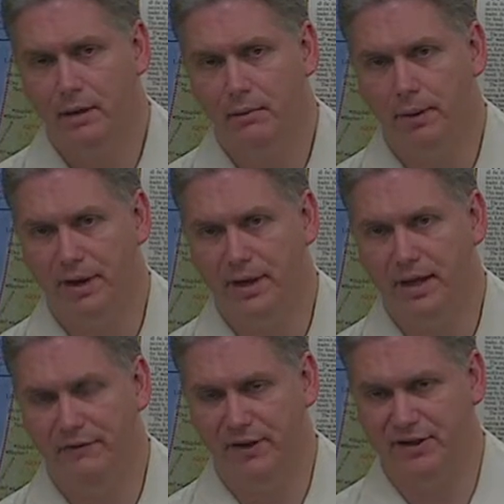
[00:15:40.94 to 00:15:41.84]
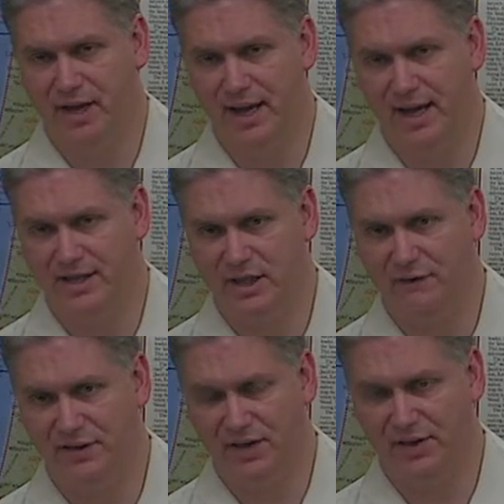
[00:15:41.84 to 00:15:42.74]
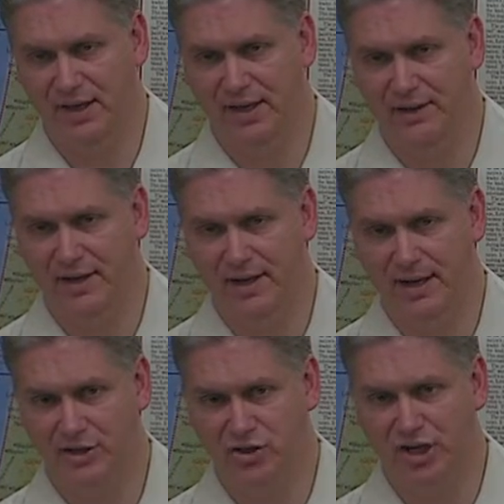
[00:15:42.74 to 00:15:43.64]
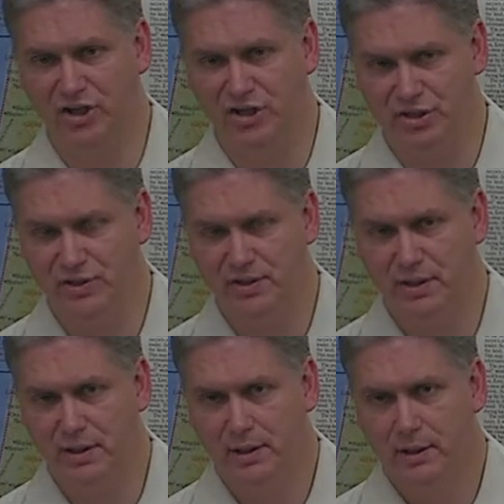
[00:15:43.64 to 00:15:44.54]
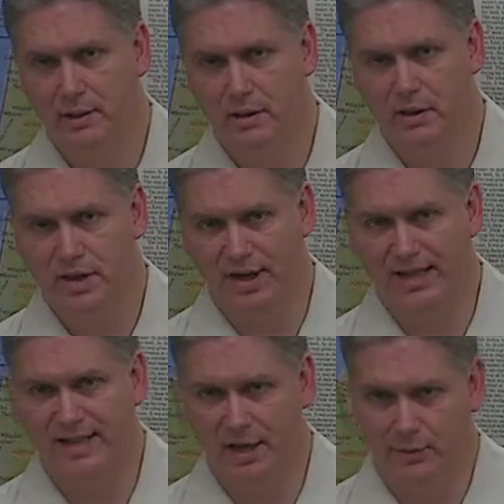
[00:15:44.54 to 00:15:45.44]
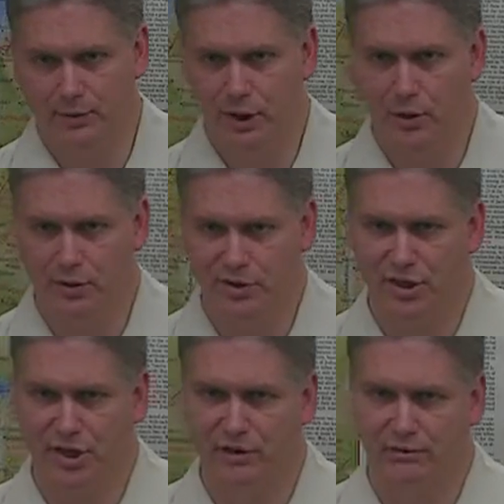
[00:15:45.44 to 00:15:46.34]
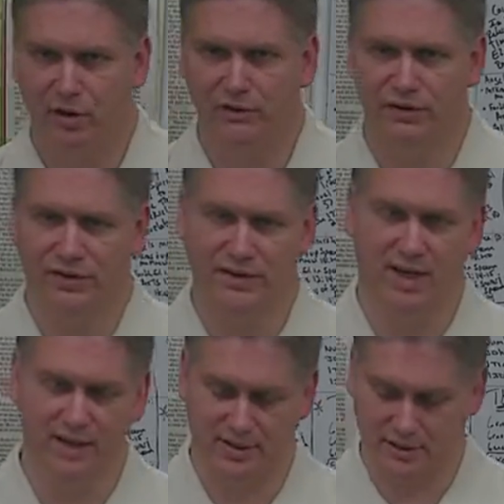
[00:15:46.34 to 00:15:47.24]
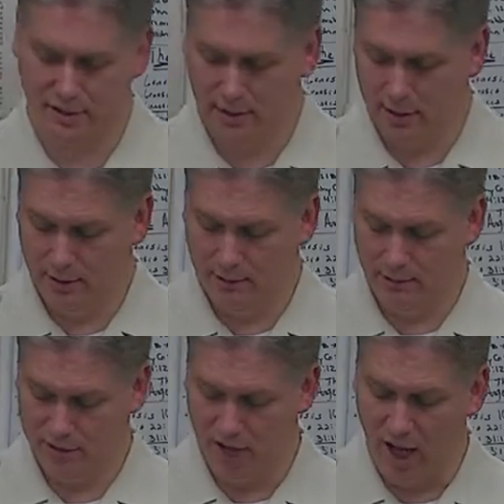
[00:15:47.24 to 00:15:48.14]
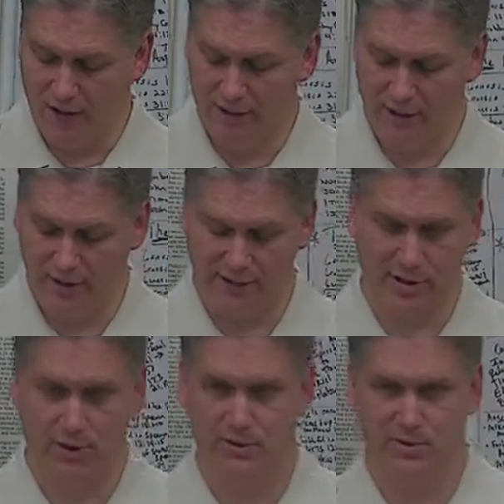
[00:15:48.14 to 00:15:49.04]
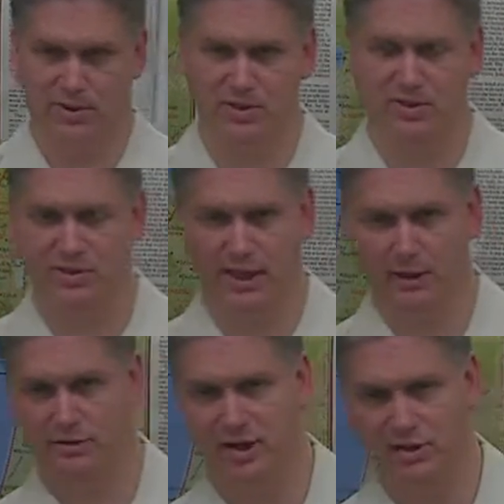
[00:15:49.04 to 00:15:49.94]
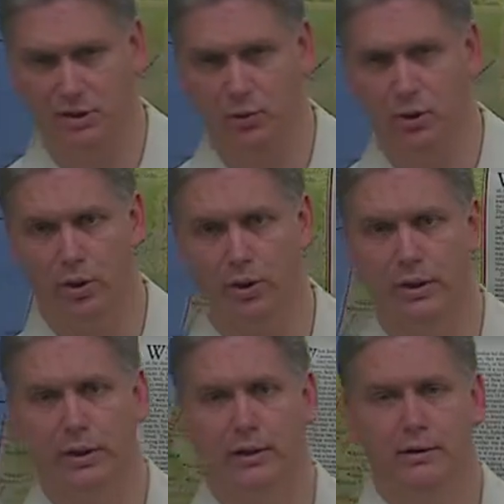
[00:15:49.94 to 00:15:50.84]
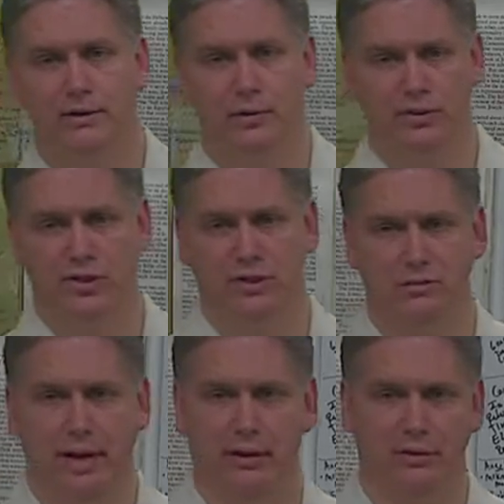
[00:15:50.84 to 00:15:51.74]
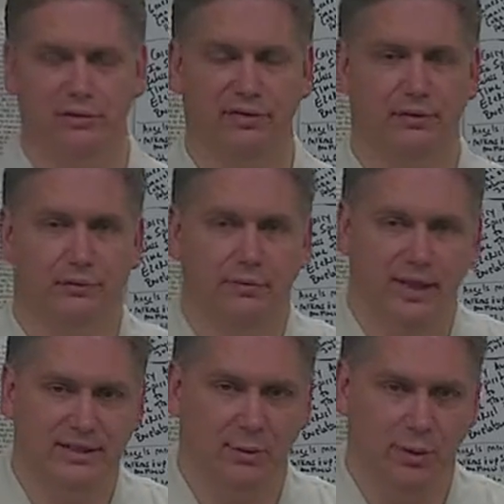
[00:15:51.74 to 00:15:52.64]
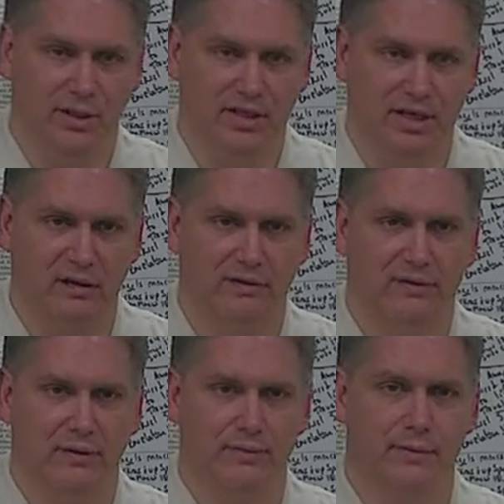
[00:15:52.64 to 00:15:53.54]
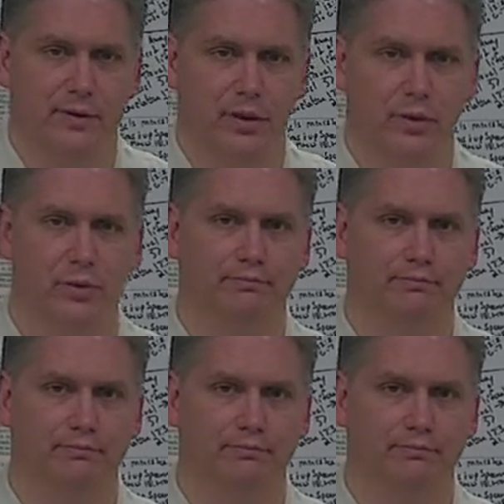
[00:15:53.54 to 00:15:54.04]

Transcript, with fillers: but if it's got a, a, suffix at the end that it changes, then that's how you would know there's a the involved. In this case, there's not. Angelos is just the singular tense of the word. So it's just a matter of that's the word itself. So